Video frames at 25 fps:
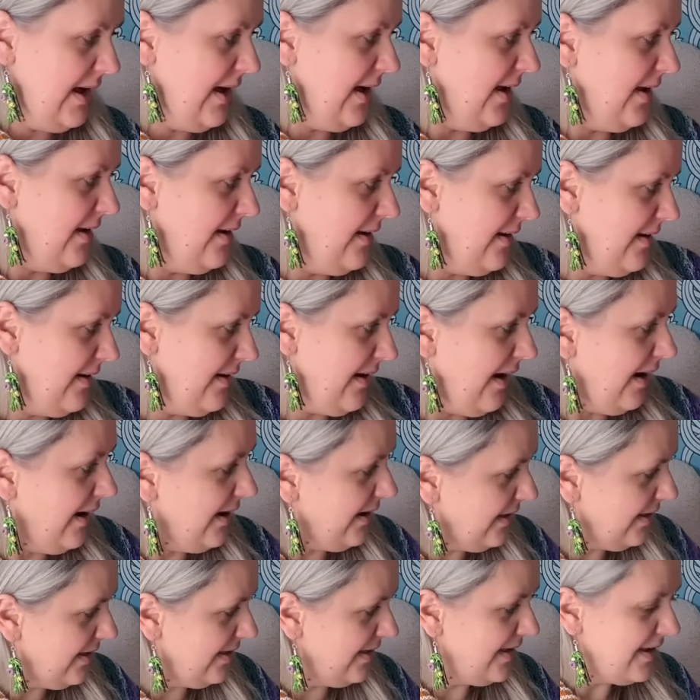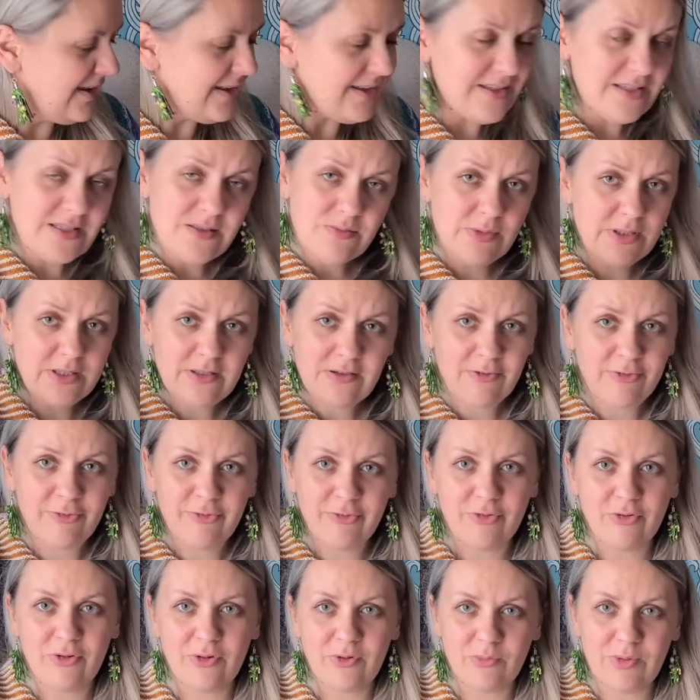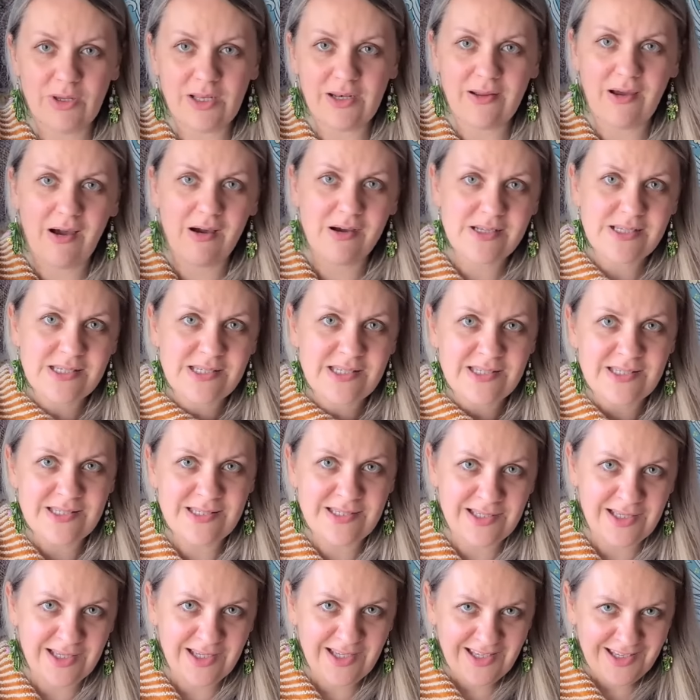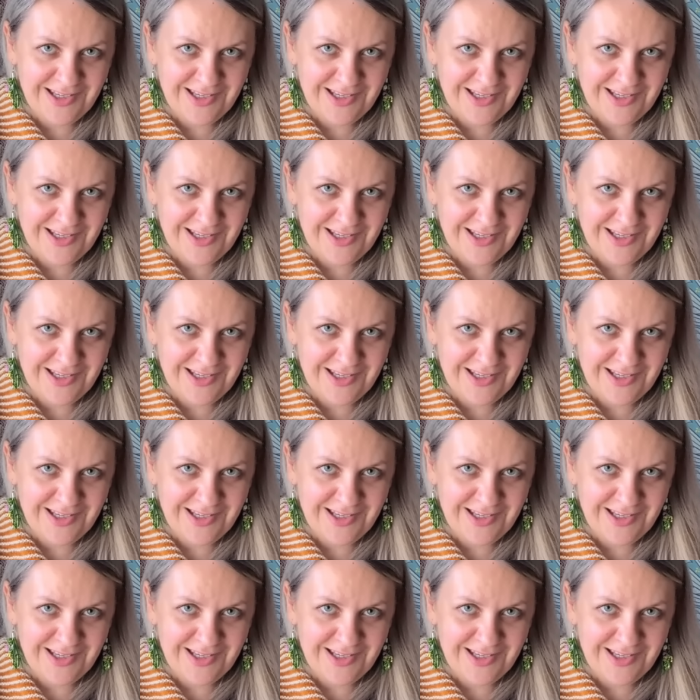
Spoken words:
and I think it's wonderful when us